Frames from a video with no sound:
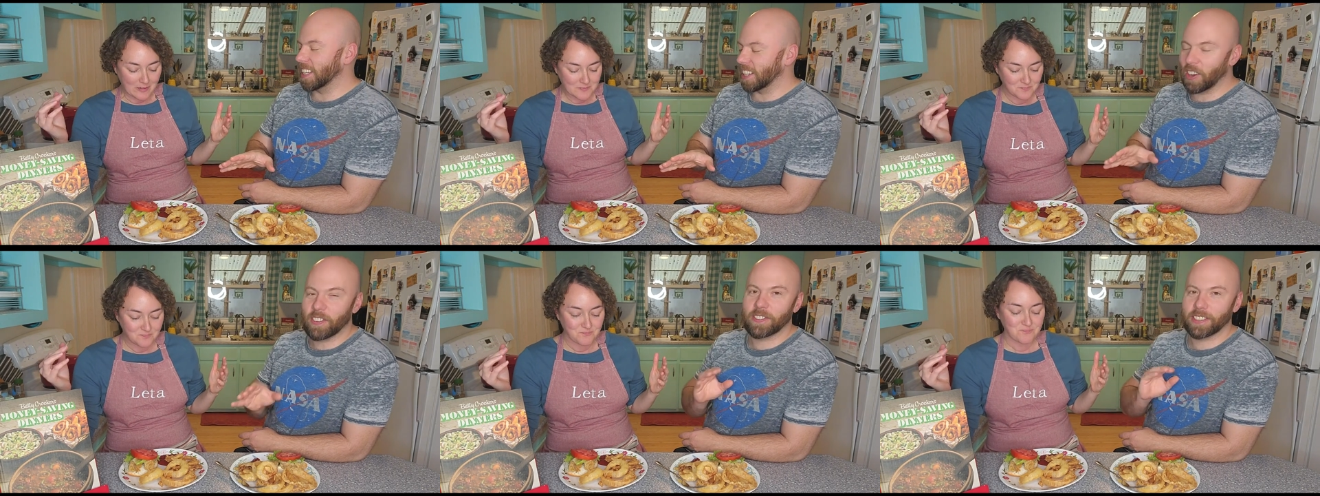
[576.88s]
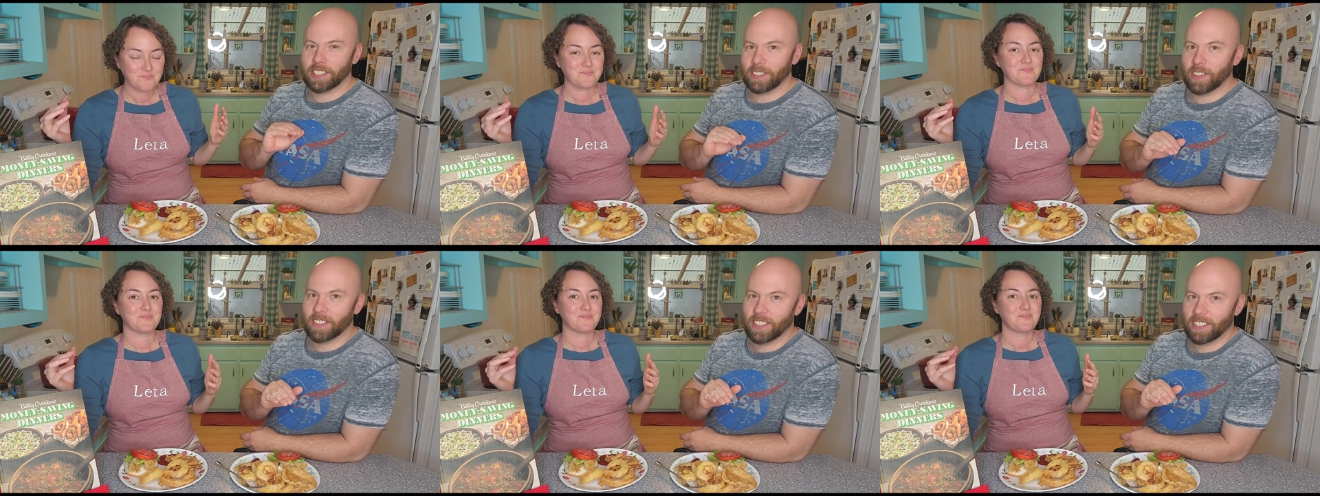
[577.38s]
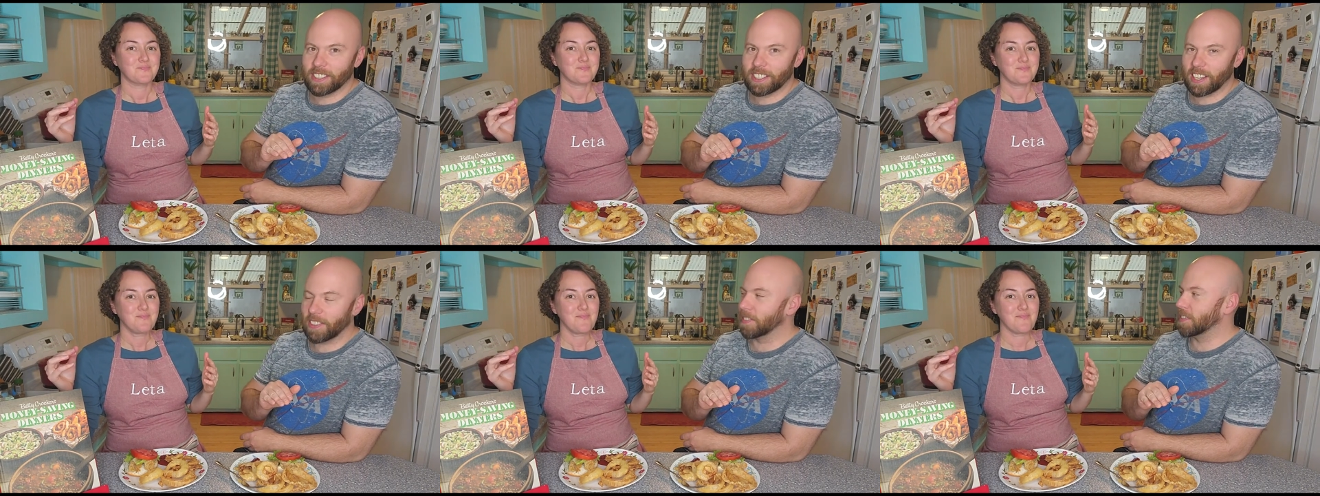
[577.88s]
Speaker 1: hopefully you won't notice
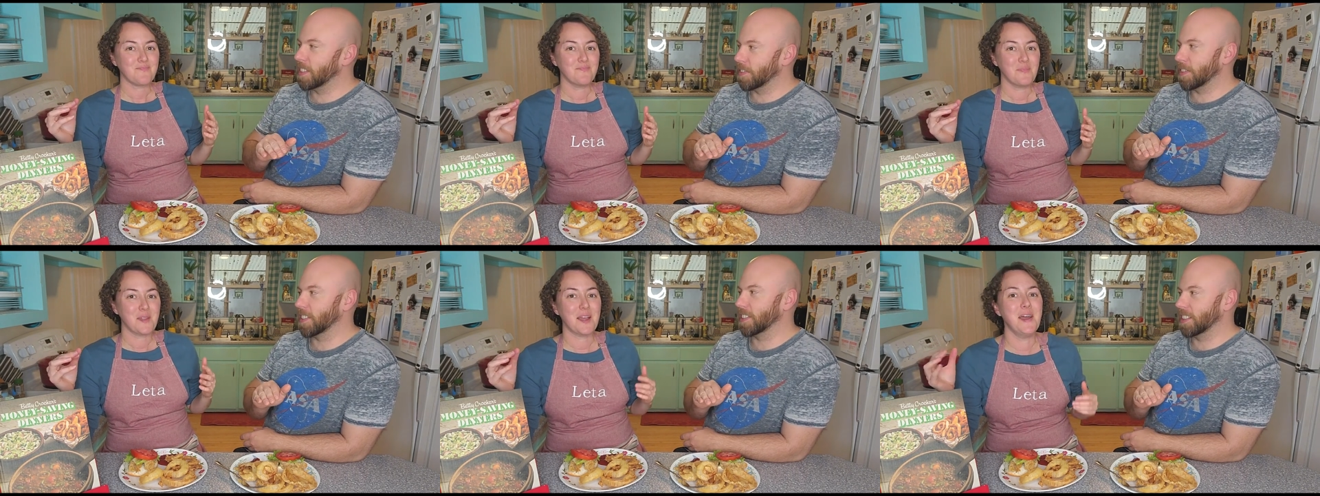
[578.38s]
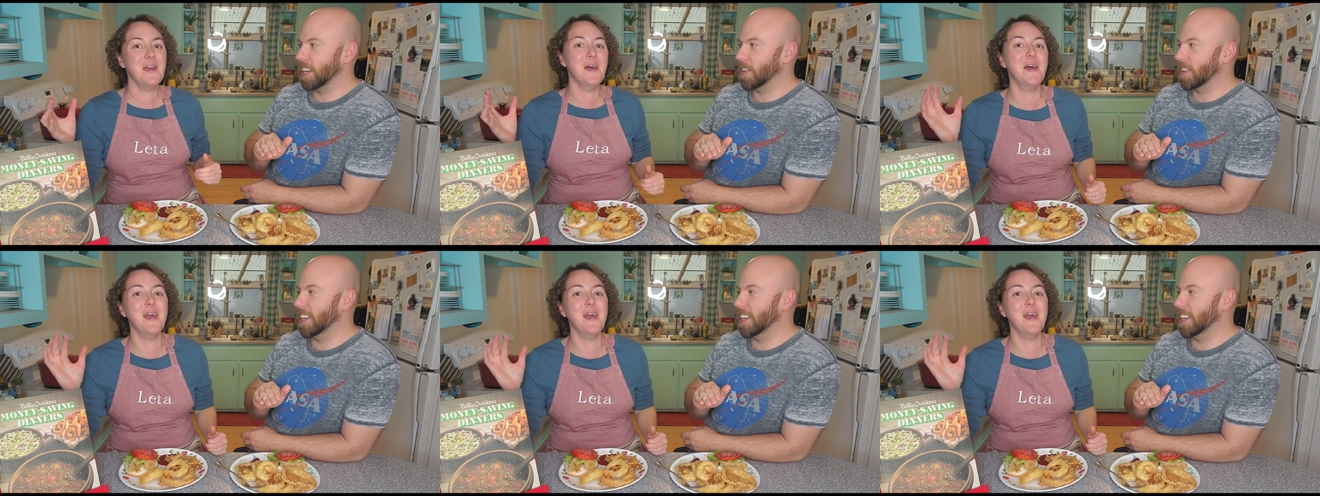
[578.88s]
how difficult that